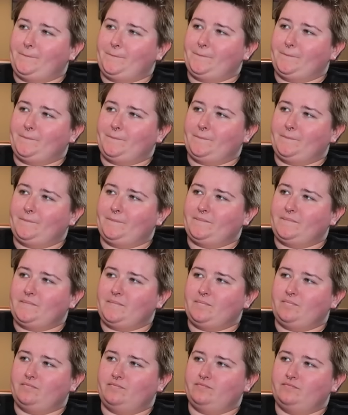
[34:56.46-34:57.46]

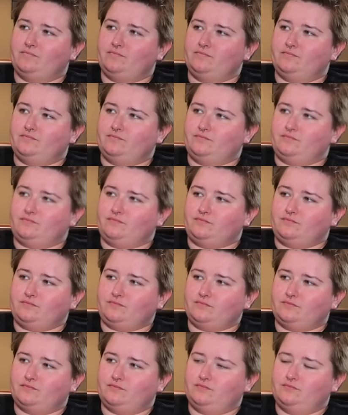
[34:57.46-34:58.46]

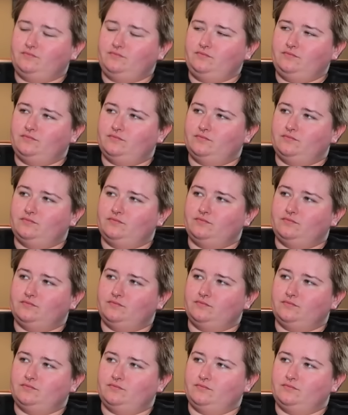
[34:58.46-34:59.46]

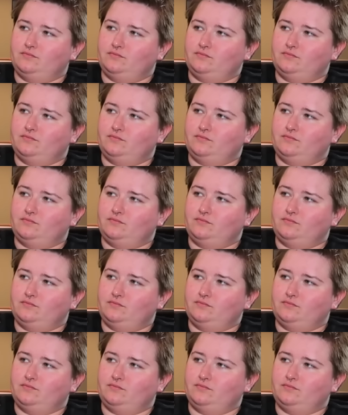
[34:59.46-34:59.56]
No words are spoken by the person on screen.